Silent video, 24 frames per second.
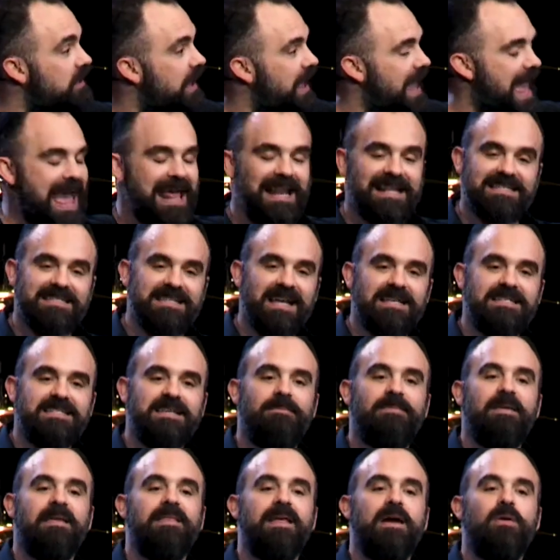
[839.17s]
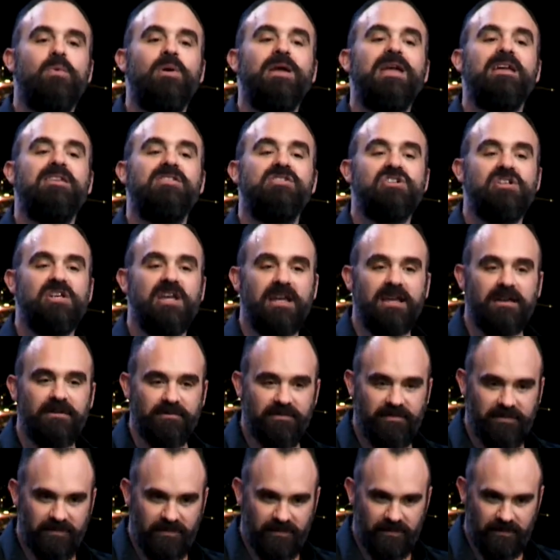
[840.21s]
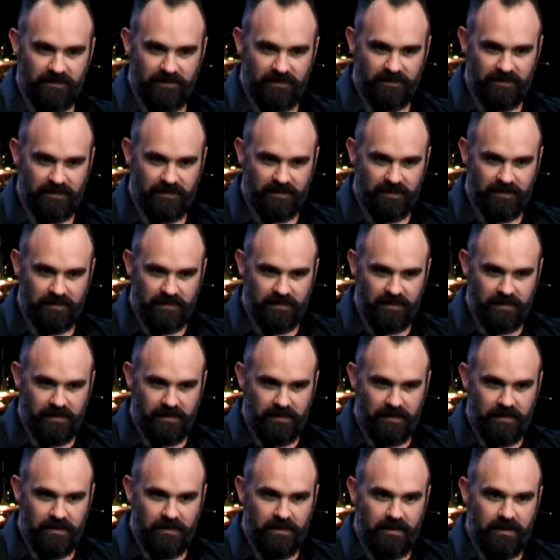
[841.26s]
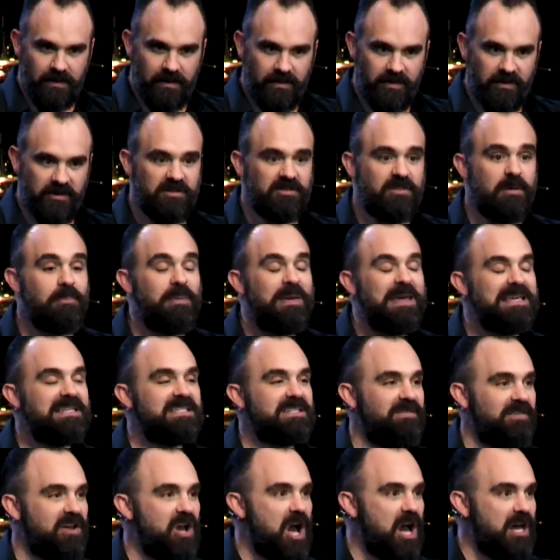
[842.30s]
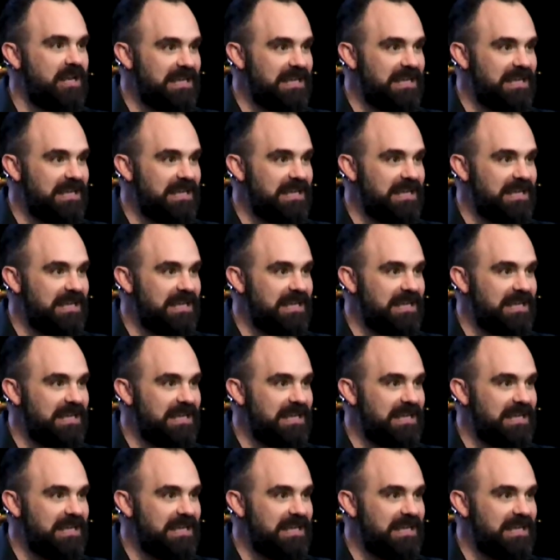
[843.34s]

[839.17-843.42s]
and it's not something that we achieve. The peace of God